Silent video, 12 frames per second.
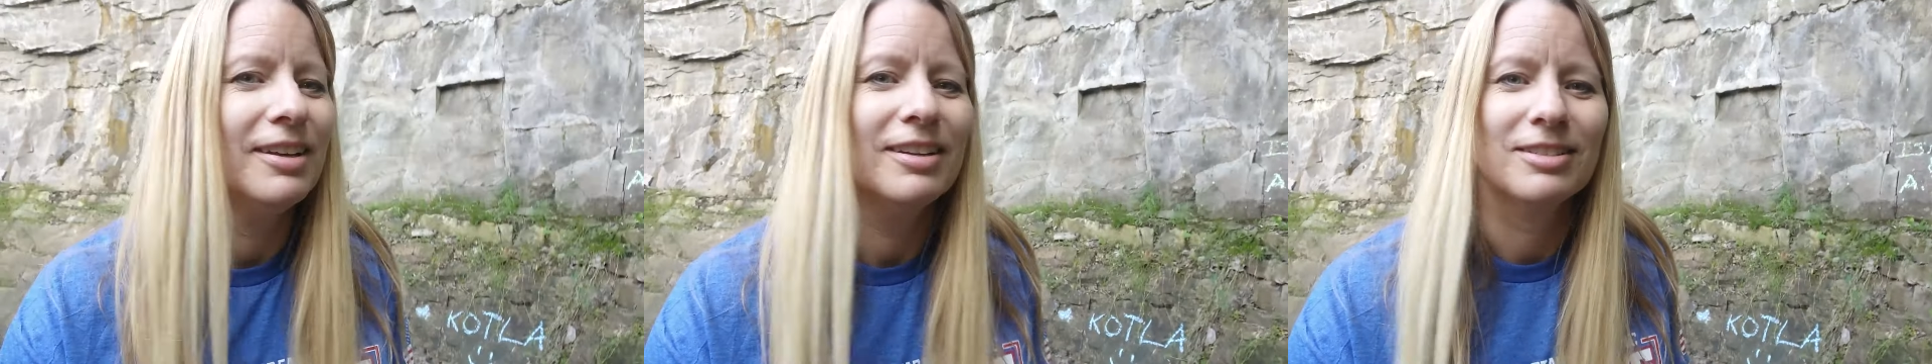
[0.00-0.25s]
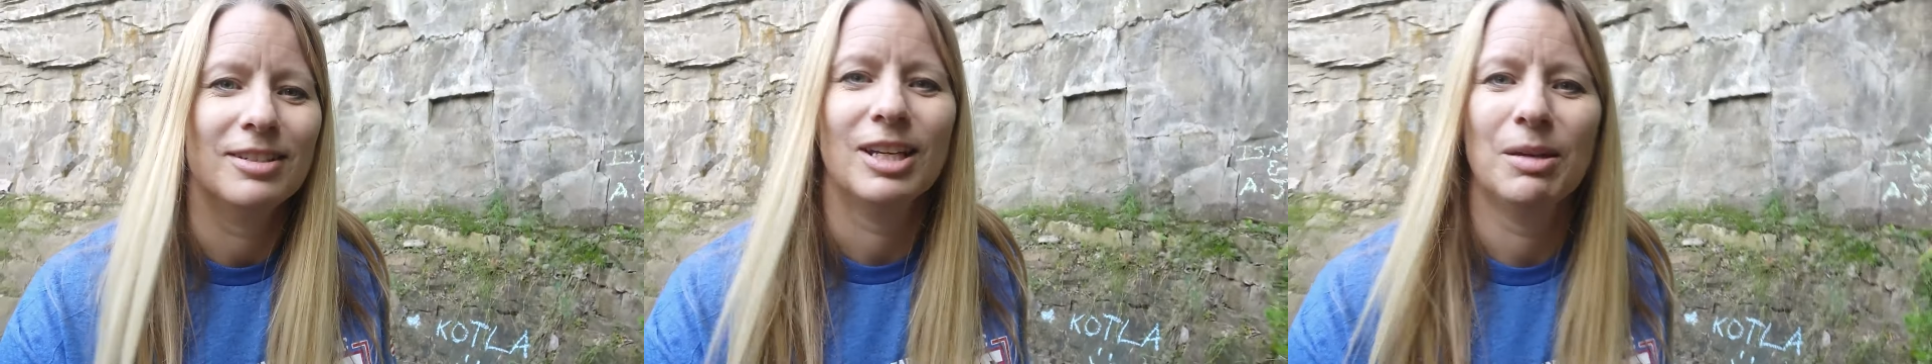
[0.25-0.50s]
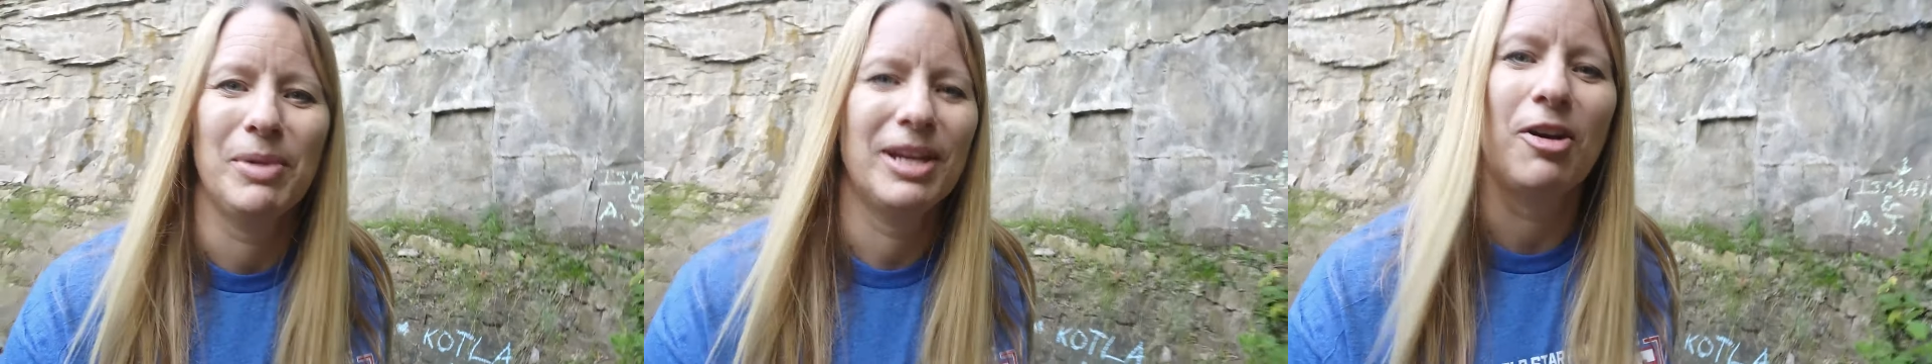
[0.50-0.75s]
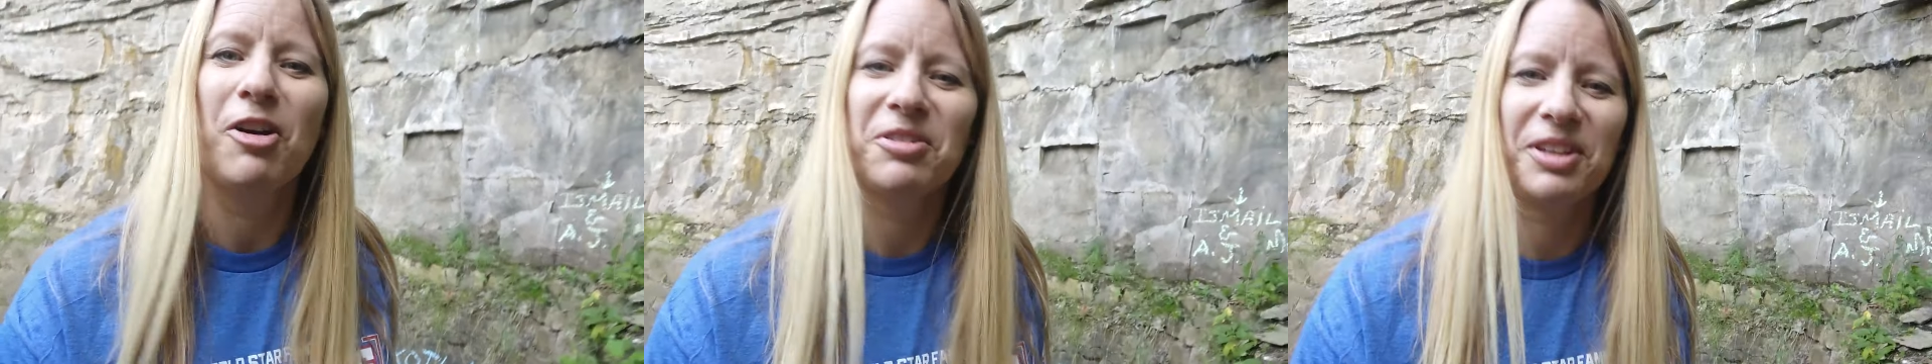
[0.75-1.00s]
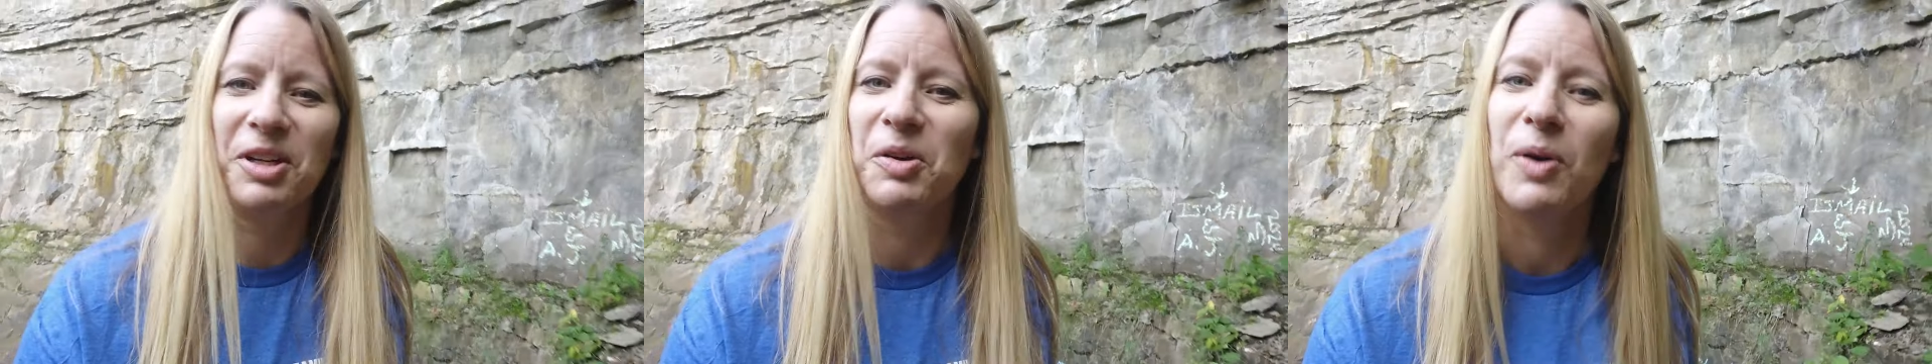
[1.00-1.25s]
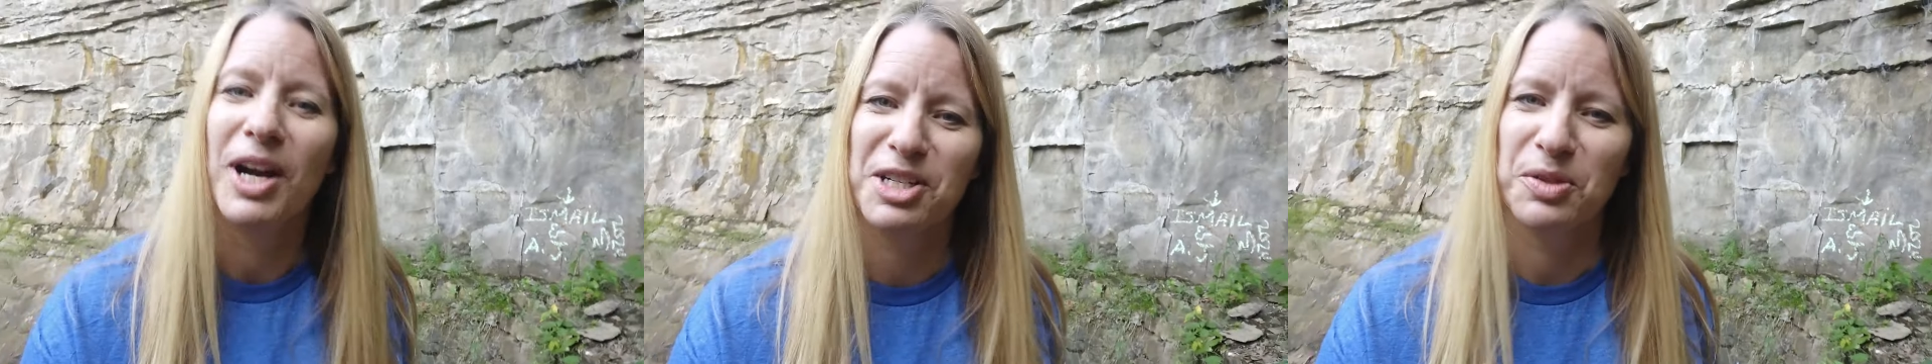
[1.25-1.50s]
so you can make art that'll
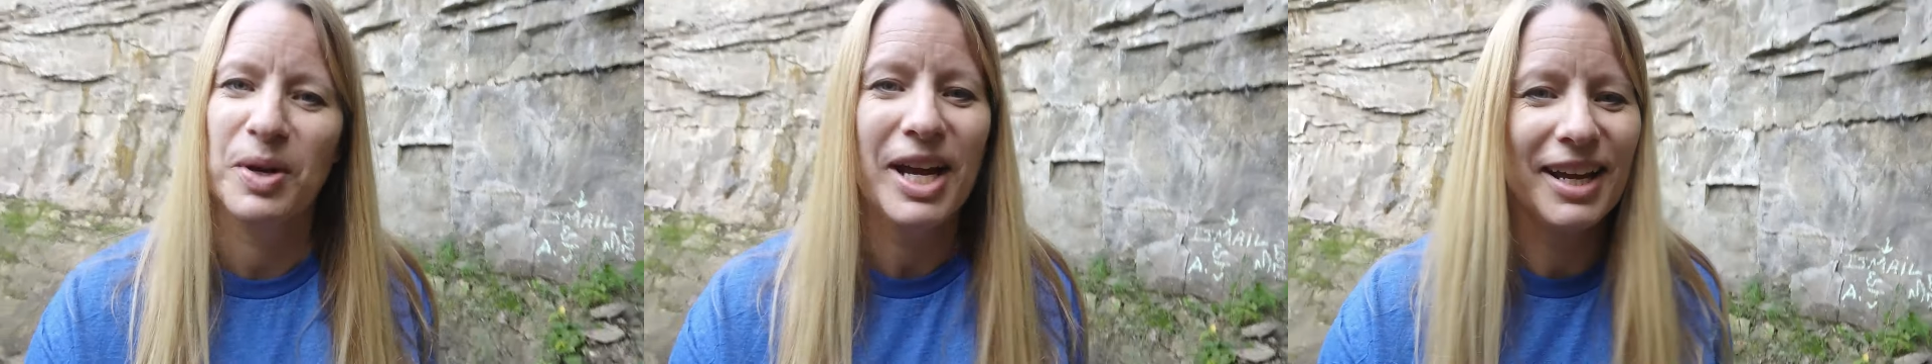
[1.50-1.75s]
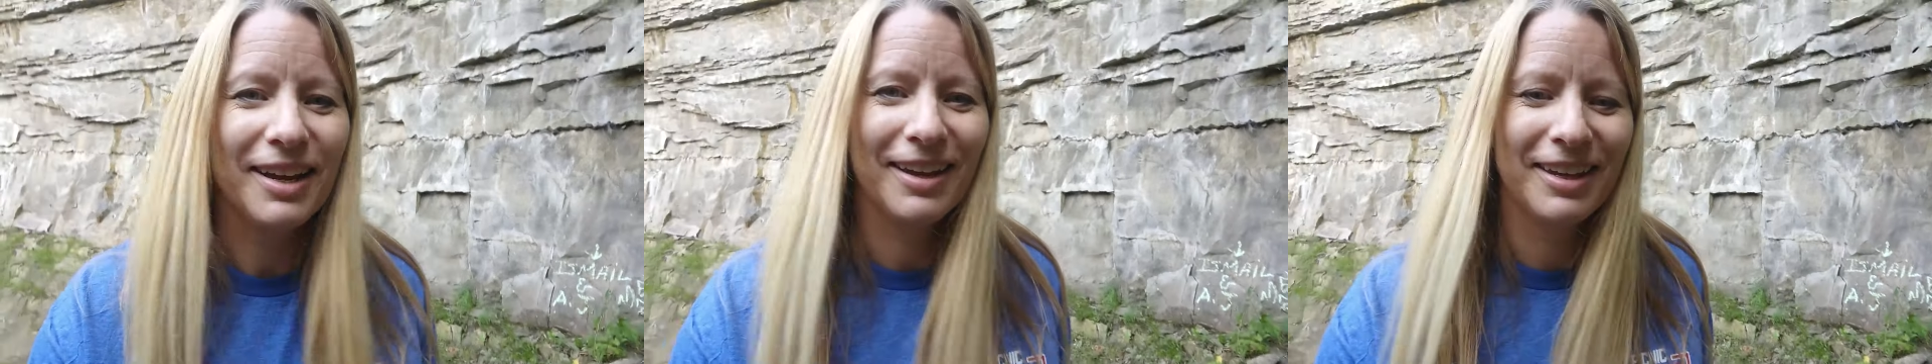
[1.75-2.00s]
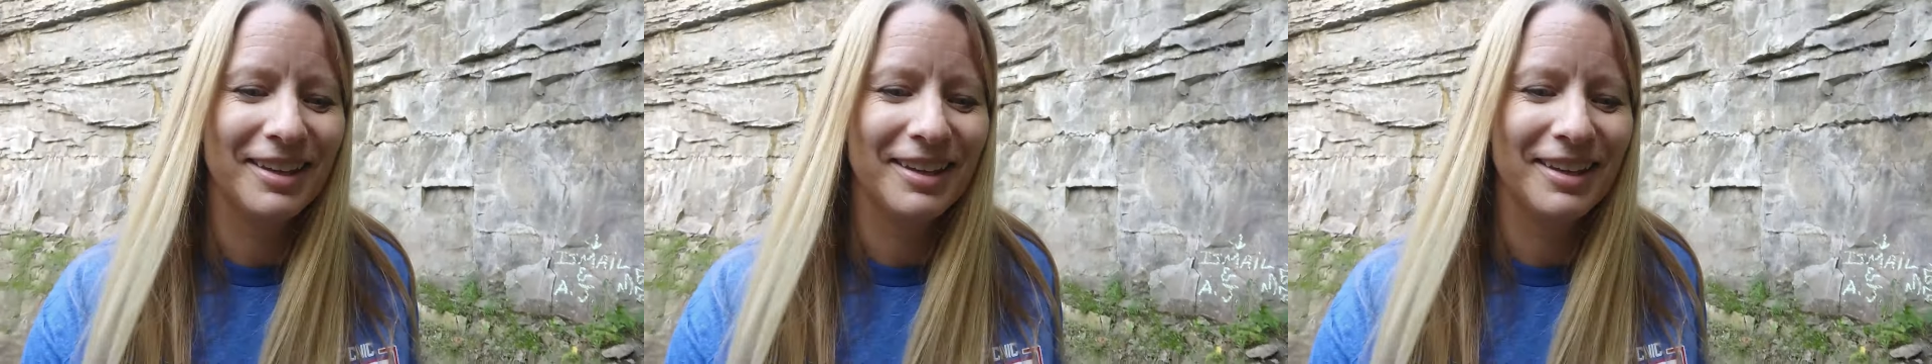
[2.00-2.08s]
wash away.